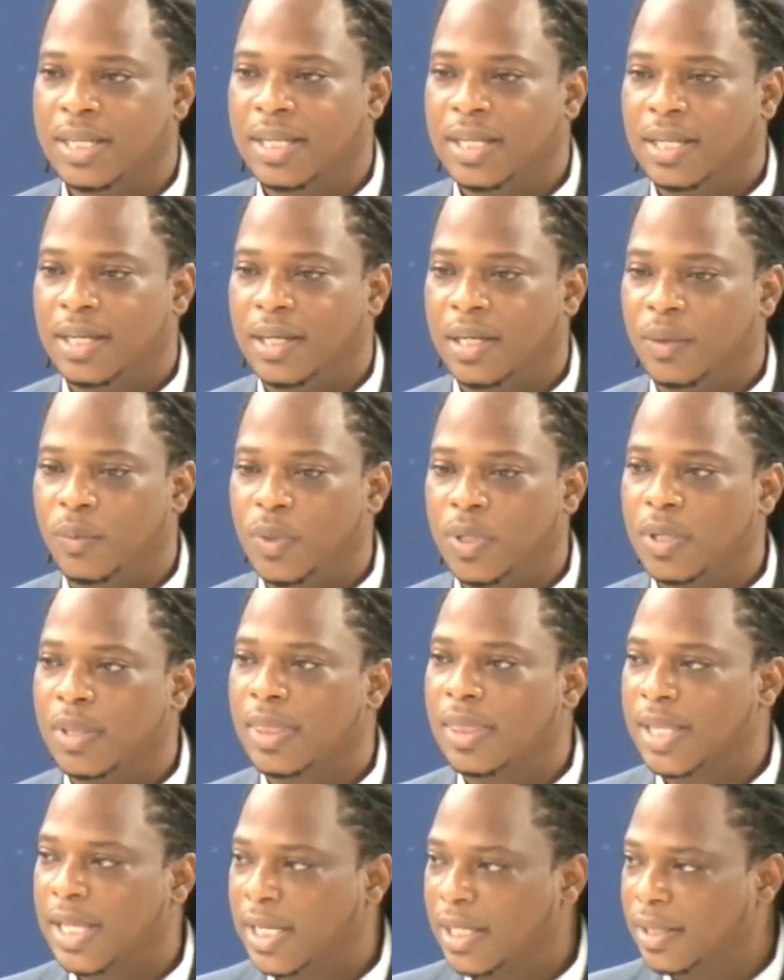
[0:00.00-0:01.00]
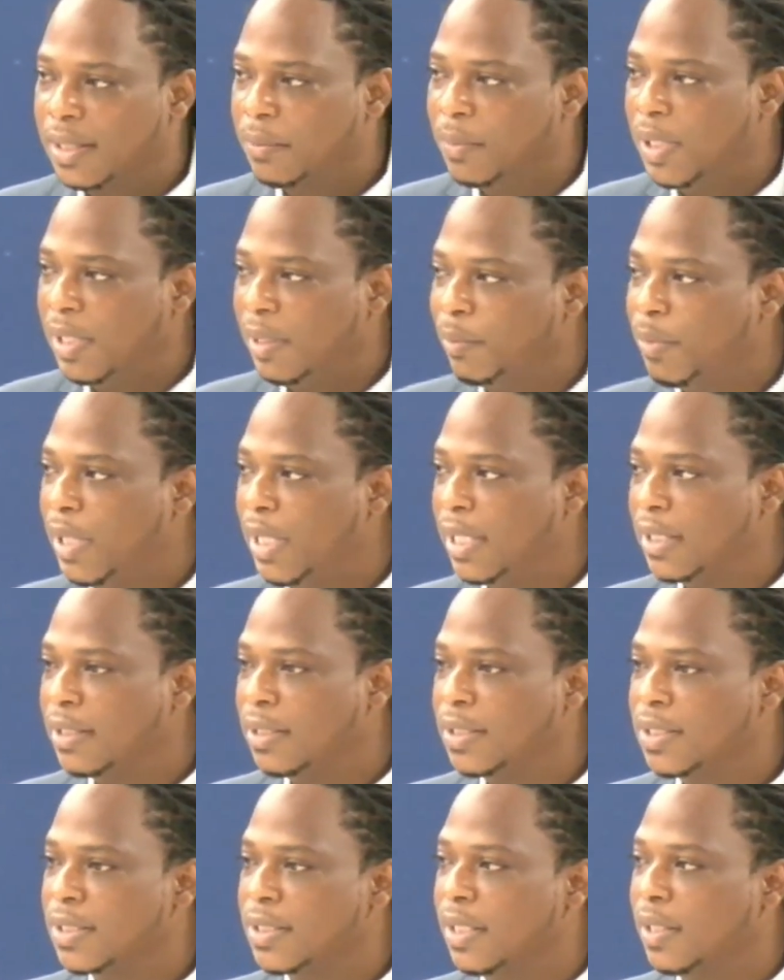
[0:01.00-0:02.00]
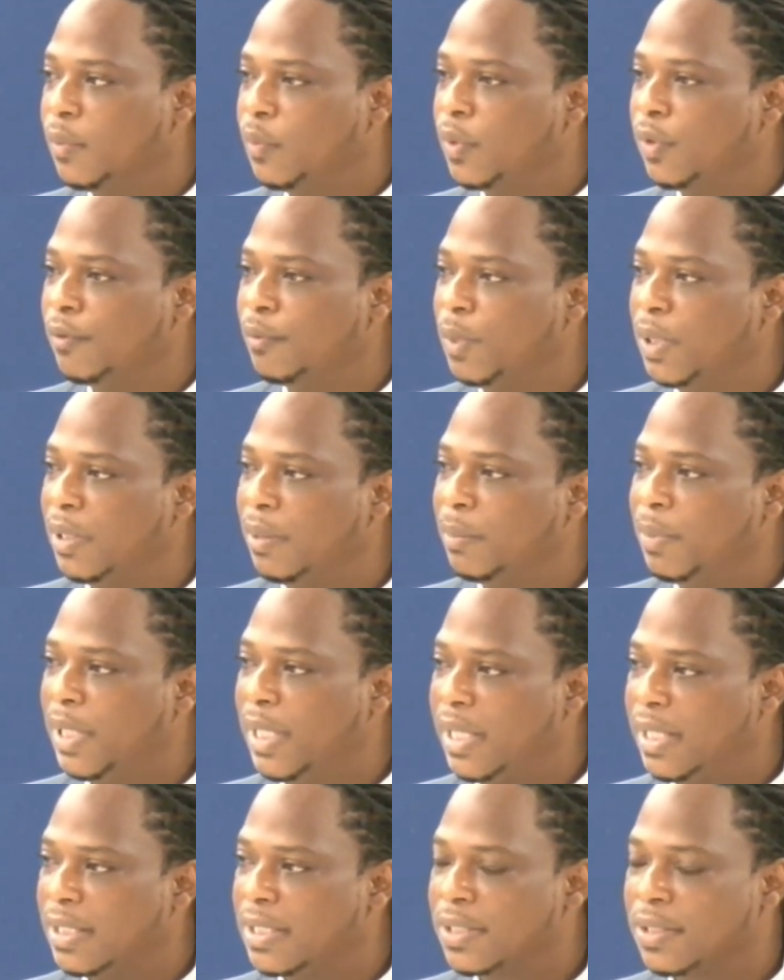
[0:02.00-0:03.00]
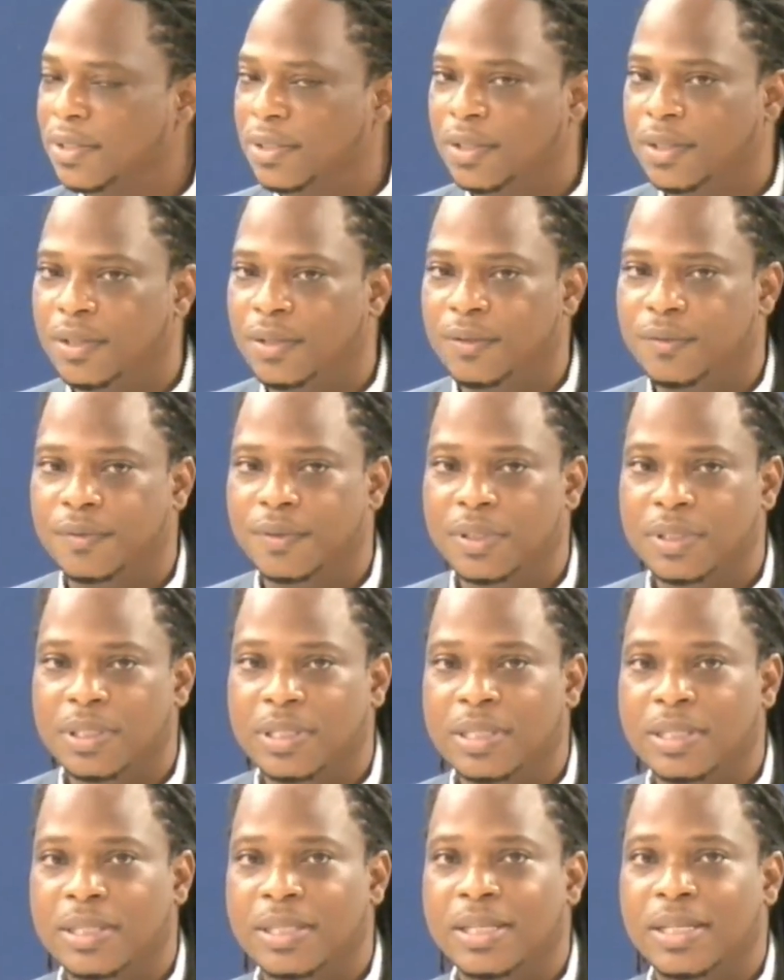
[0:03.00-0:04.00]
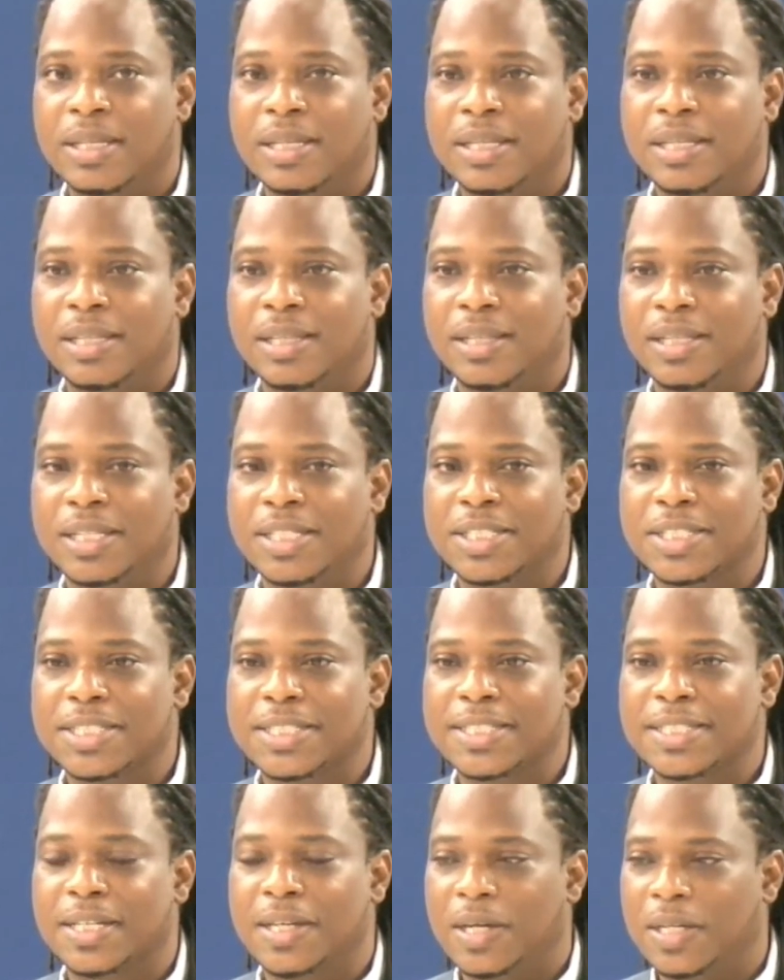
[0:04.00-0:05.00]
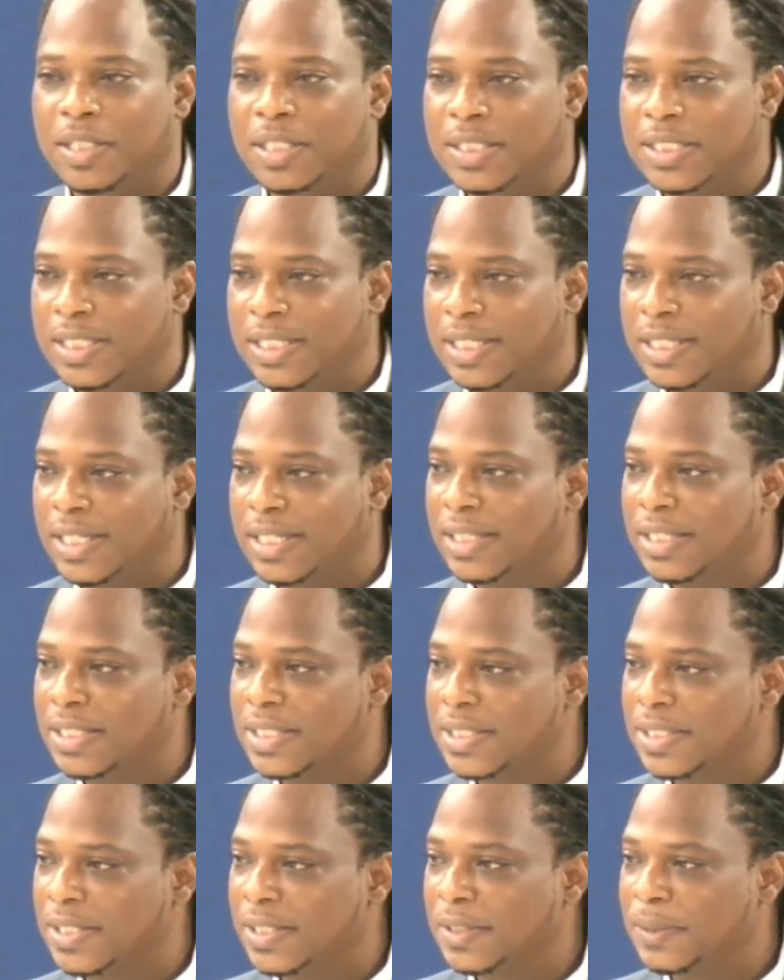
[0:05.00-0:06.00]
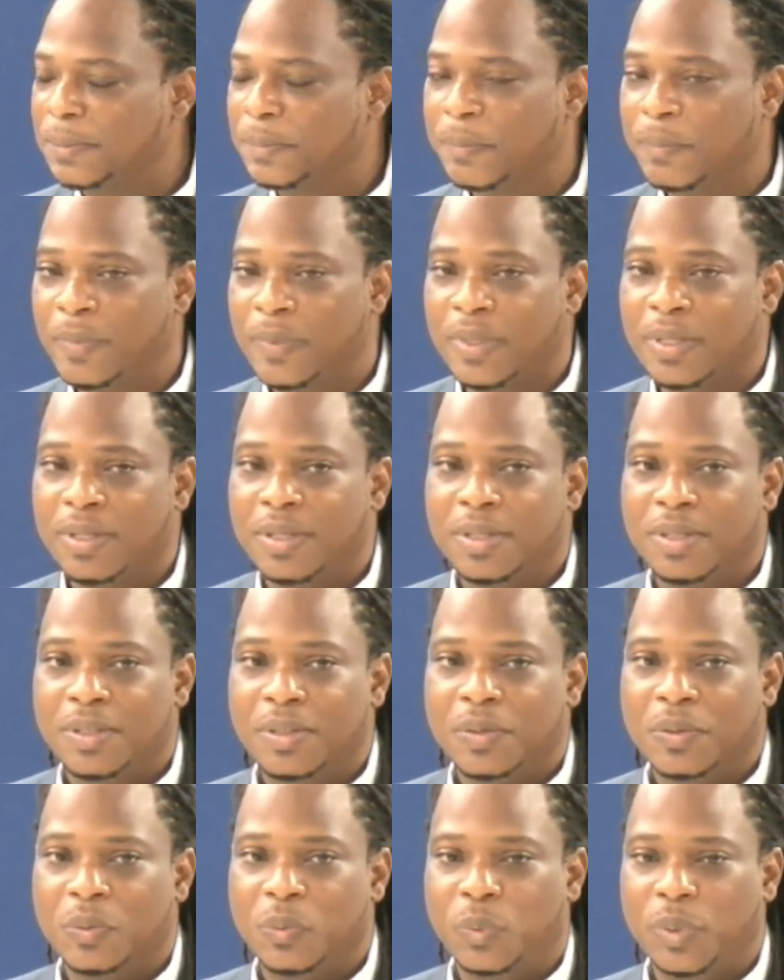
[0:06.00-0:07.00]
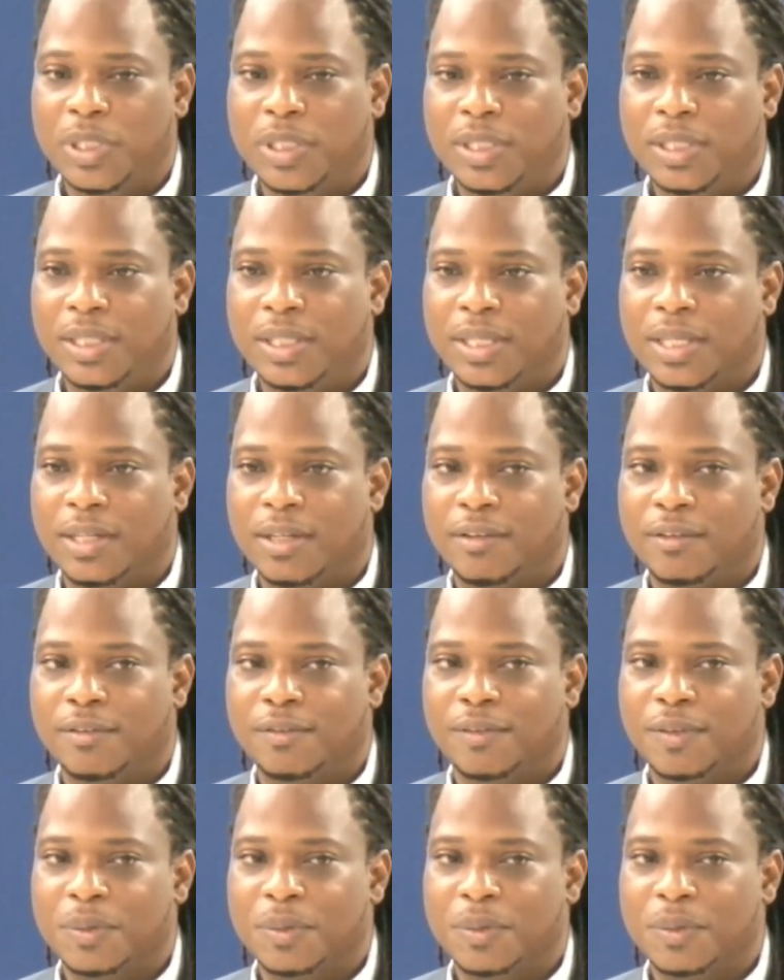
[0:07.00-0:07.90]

I want to thank the many partners that would have been a part of this undertaking this year. We have...